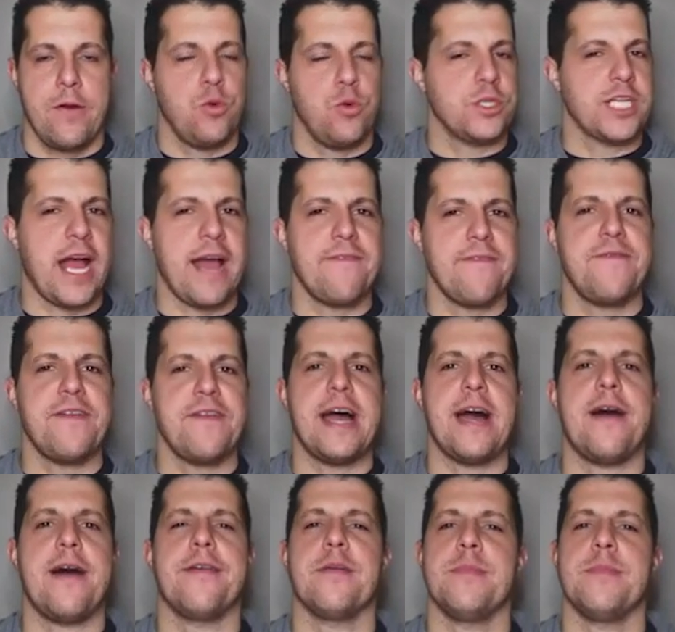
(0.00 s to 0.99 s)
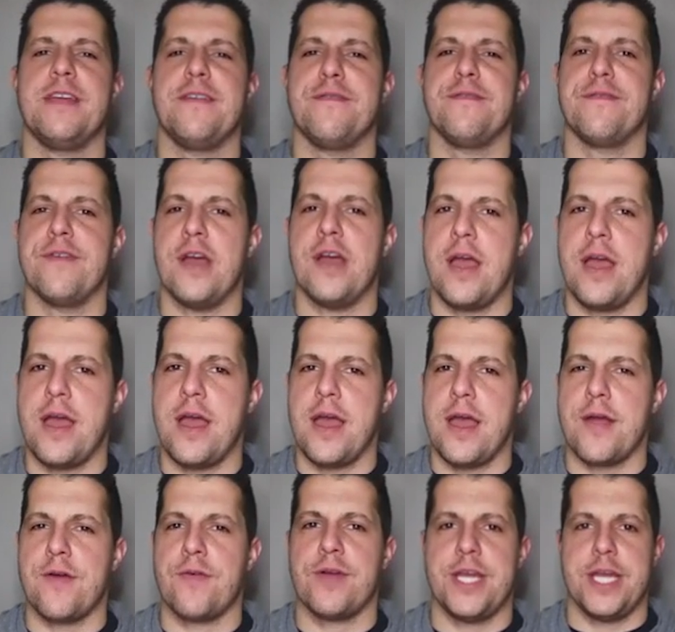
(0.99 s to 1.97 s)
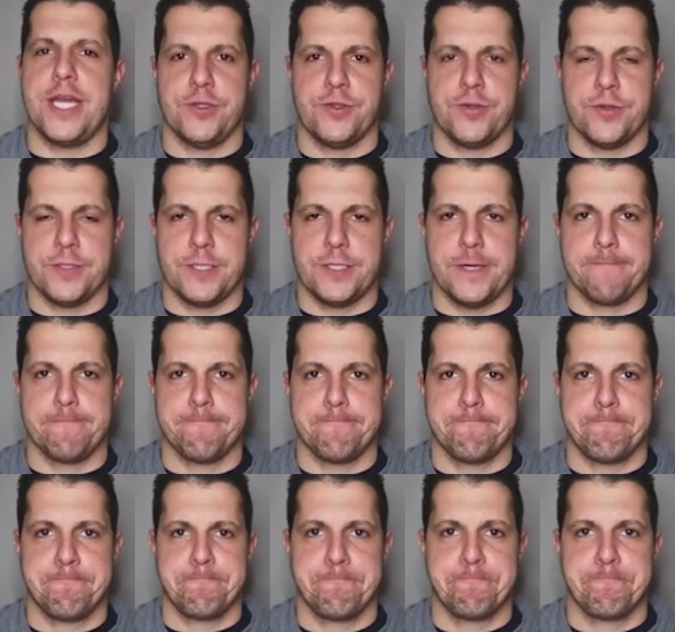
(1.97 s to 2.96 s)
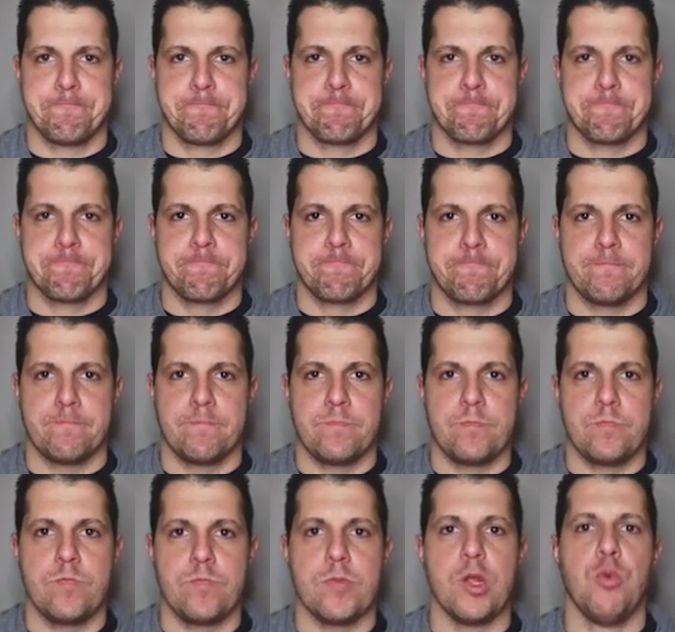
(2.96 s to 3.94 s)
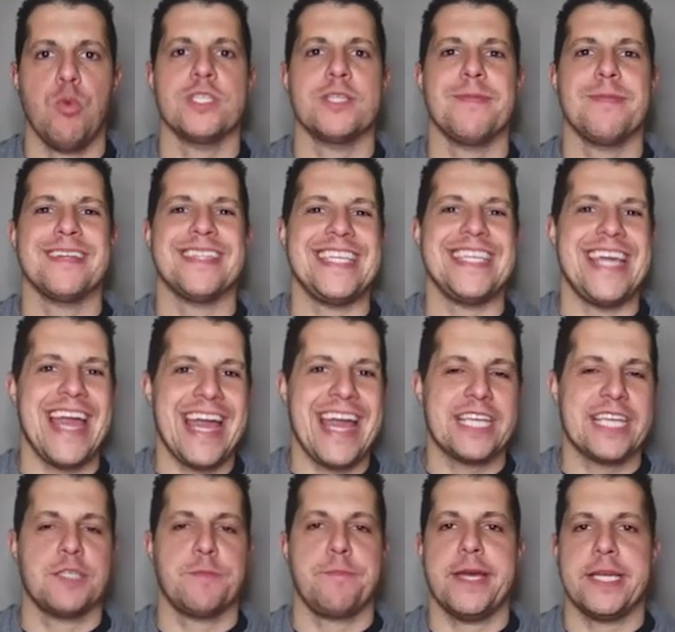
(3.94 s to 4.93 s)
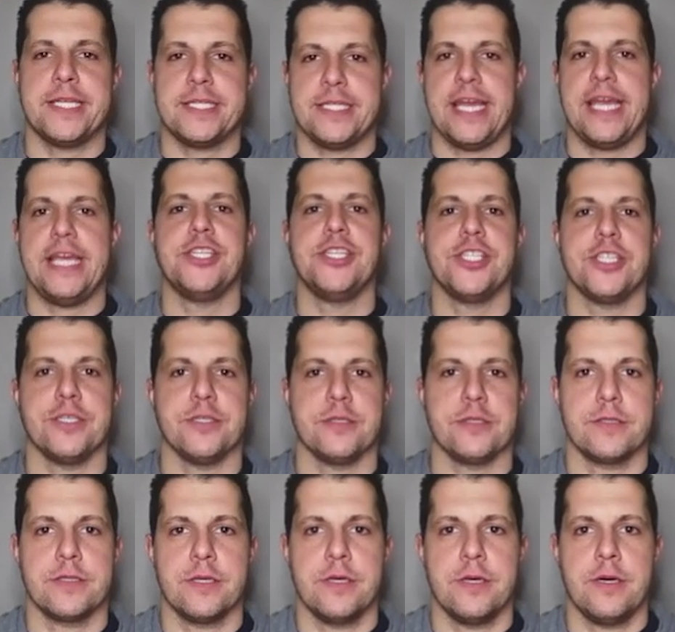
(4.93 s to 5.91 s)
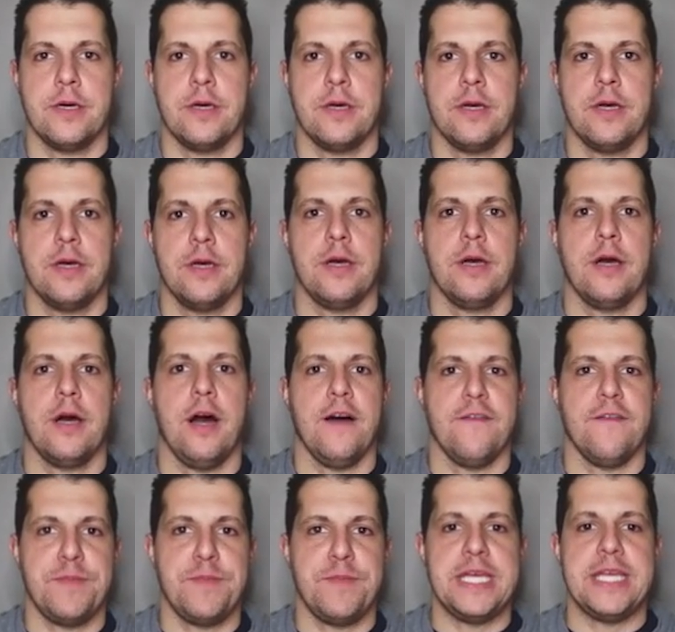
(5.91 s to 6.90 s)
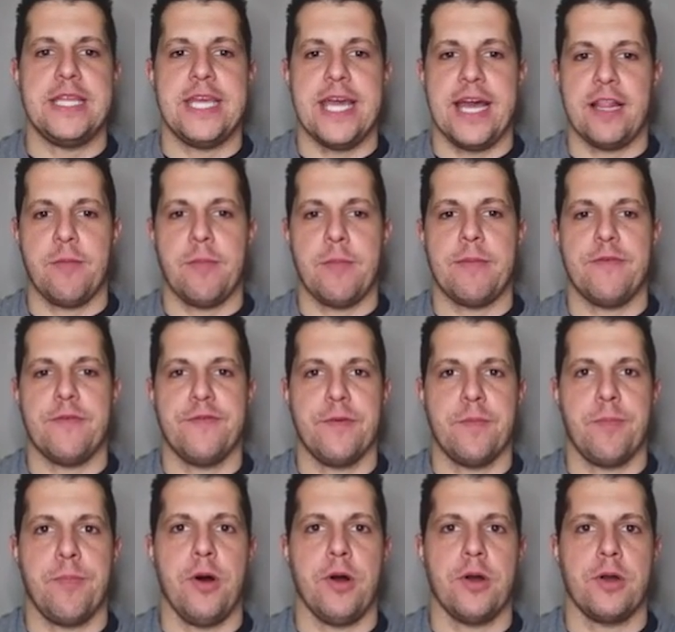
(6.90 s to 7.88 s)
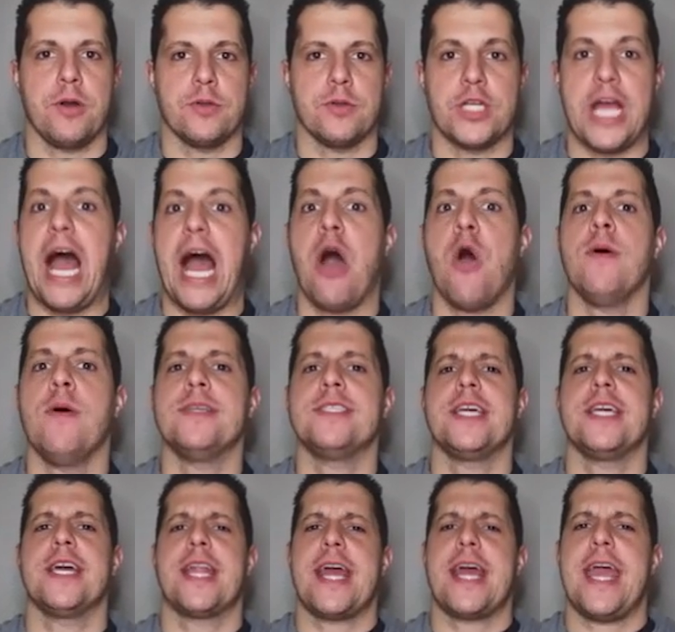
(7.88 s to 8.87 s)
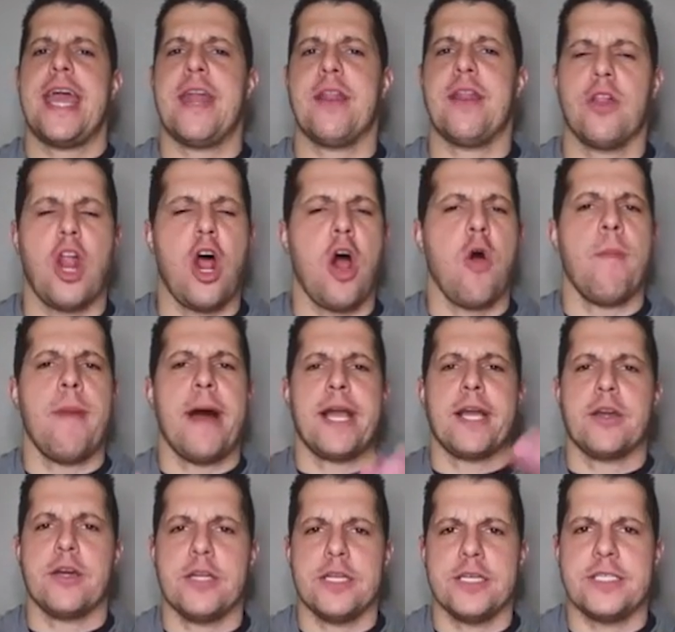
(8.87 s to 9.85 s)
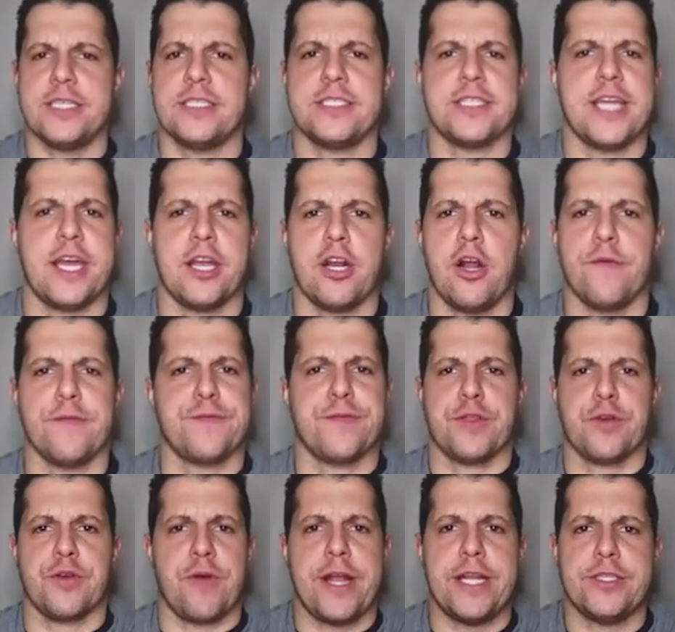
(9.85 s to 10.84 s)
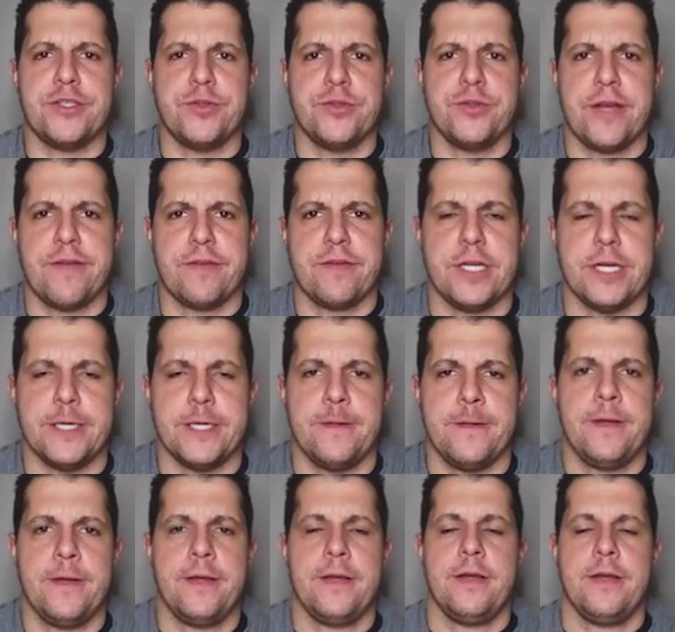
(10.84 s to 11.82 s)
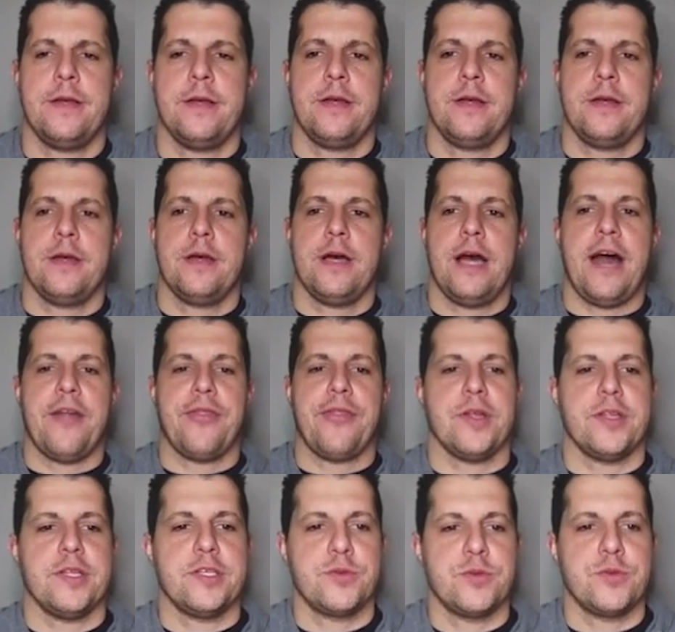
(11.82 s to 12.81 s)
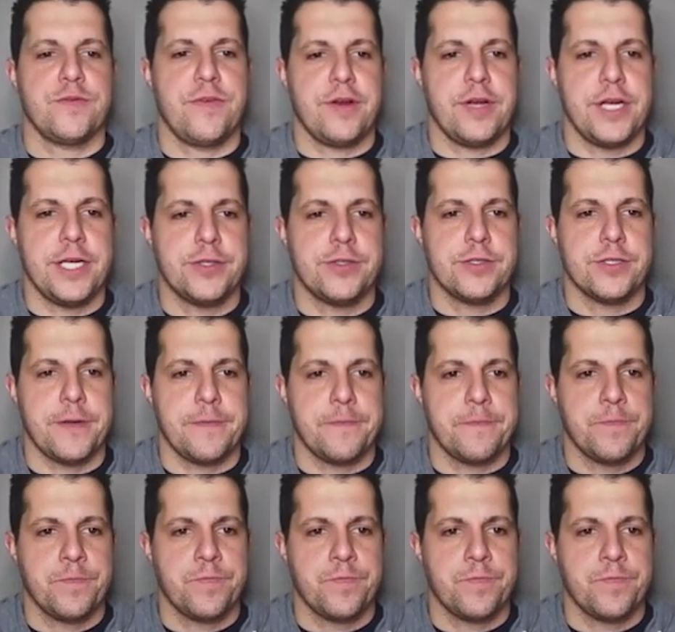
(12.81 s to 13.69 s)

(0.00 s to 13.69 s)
which I found to be very interesting, was about the expectations of being the Alabama football coach. How is he going to handle it? Oh, my goodness, he's taken over for the greatest who's ever done it. I thought this was very interesting.